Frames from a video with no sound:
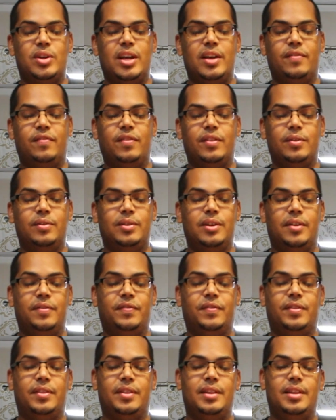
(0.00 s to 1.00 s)

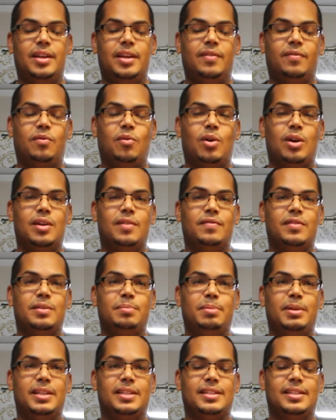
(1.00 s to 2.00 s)
If one of the
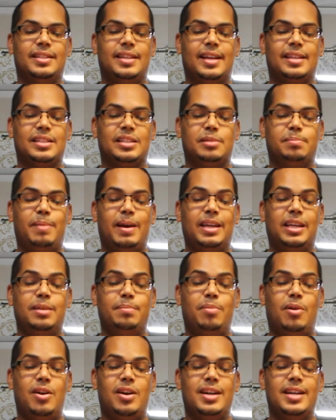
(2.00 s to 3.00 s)
pieces has a spiky
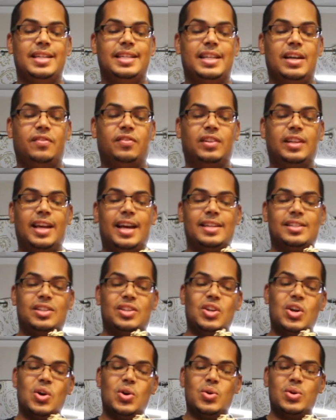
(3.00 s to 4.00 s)
part, it definitely has a
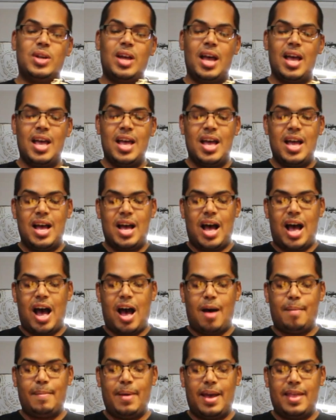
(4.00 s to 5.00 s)
node.
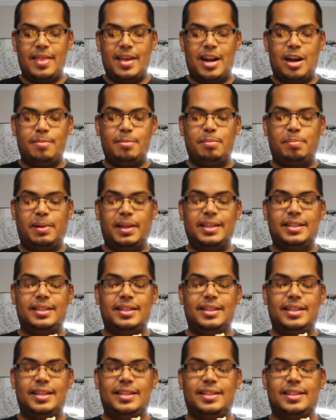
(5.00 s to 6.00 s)
And then I'll be
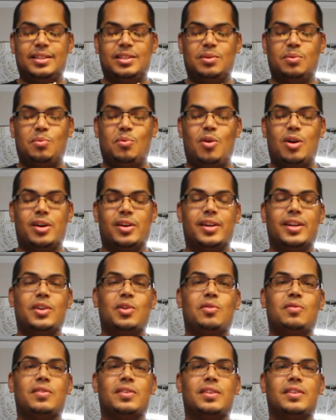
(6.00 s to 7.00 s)
placing these in some water, and
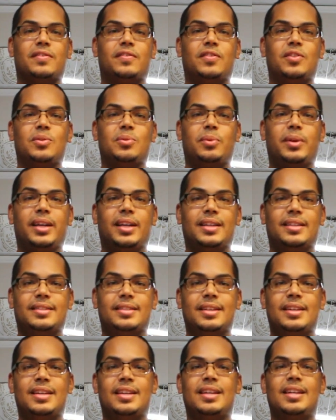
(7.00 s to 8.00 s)
over the few
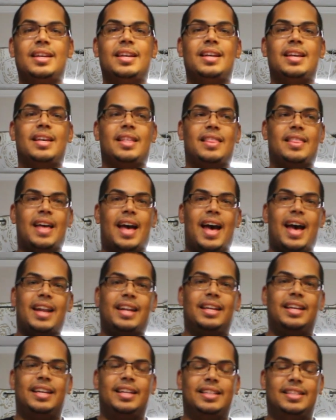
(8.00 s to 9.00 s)
weeks
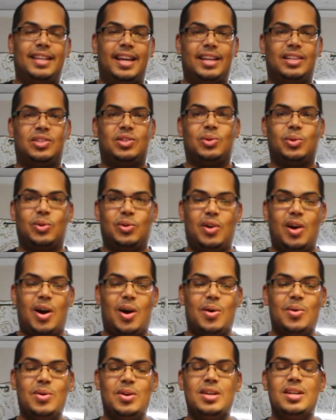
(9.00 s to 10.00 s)
that it takes to
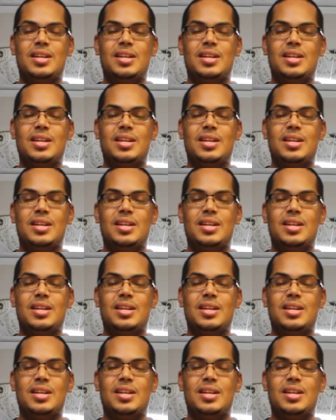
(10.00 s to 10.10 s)
grow,